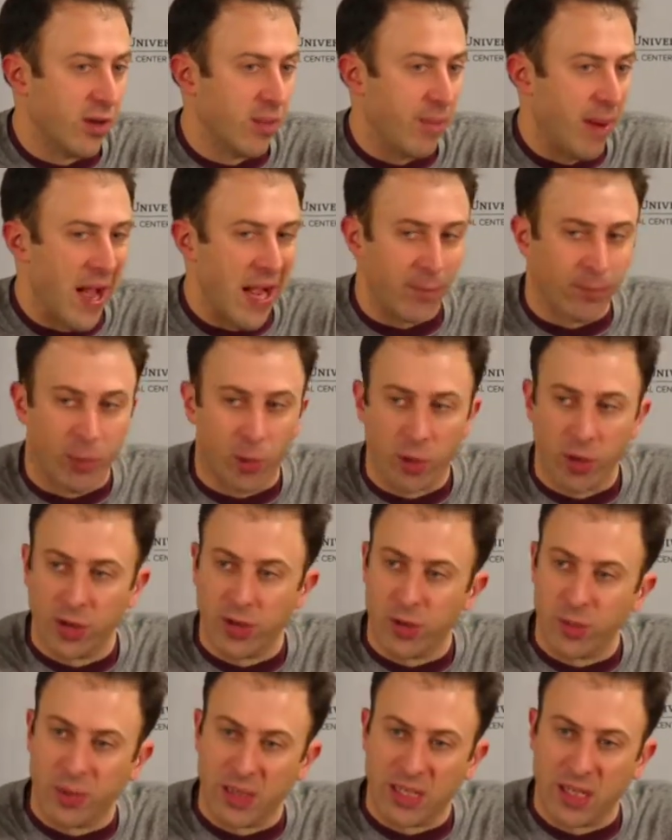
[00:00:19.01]
the backboard
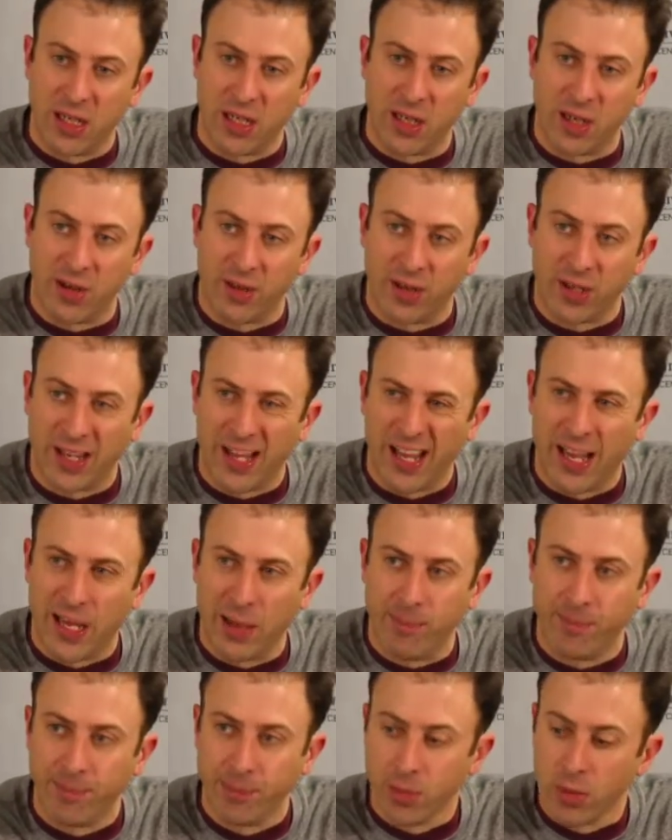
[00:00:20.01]
at the beginning of the
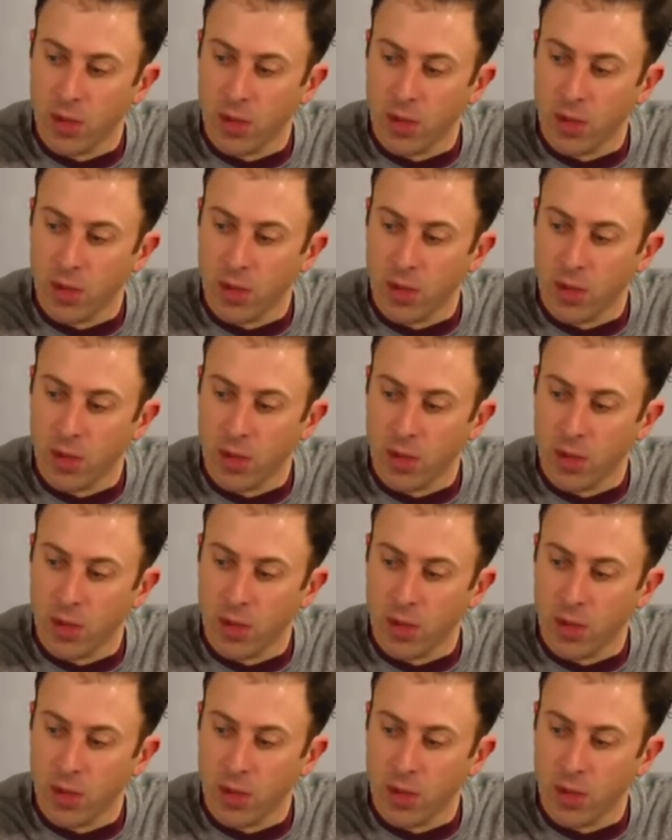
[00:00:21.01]
game.